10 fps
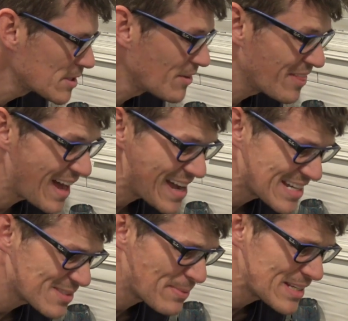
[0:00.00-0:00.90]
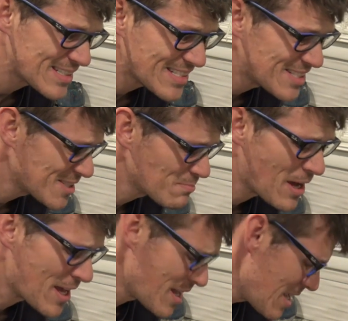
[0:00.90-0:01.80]
so that is basically just
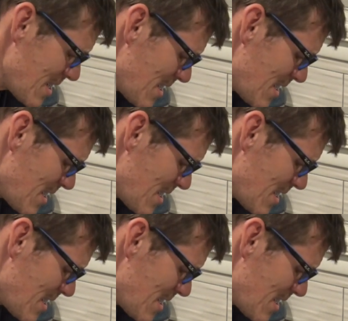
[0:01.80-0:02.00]
my